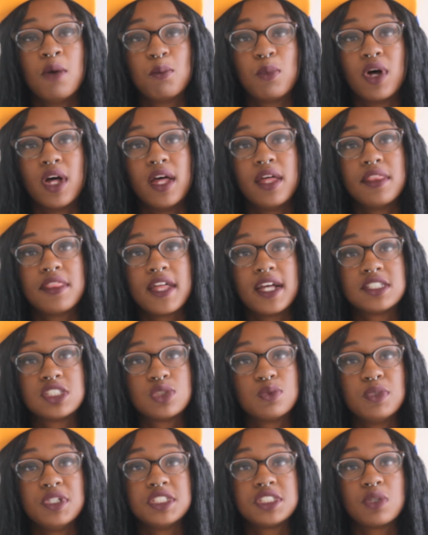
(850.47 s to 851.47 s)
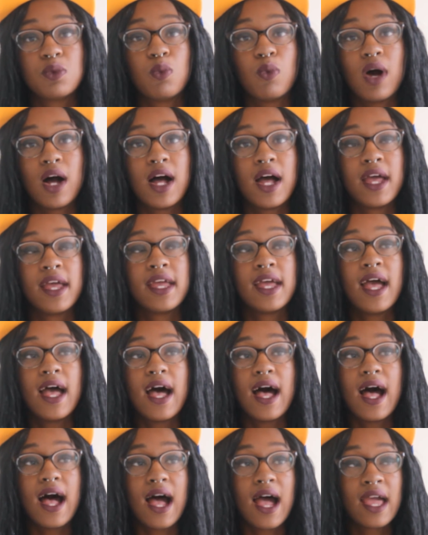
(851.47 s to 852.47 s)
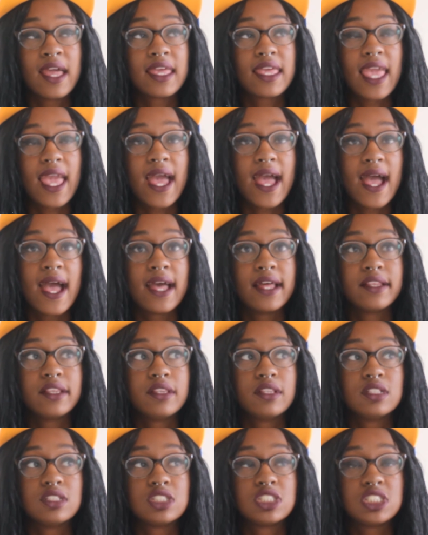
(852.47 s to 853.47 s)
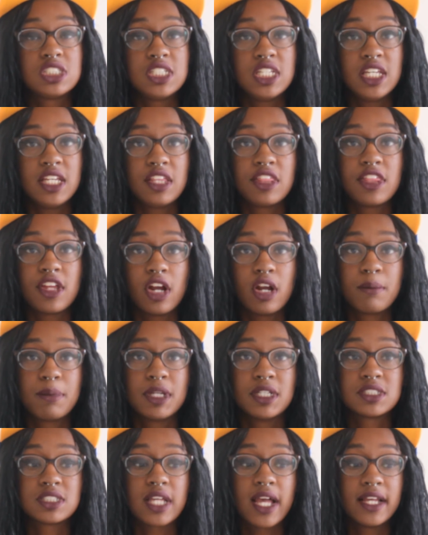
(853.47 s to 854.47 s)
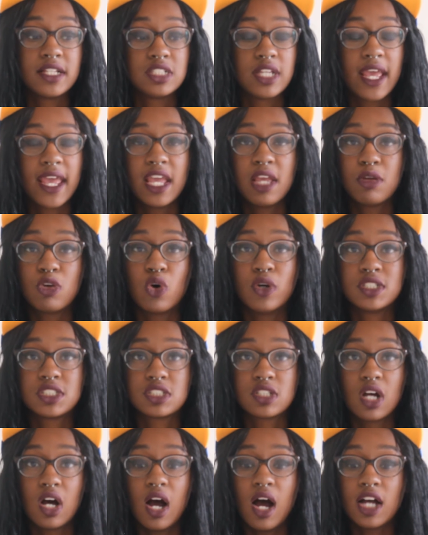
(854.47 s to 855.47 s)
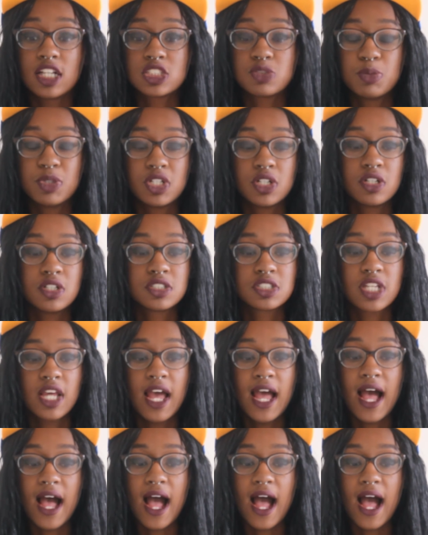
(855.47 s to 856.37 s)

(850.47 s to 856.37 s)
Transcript: But that's the reason why I can't see therapists. I hate going to the hospitals.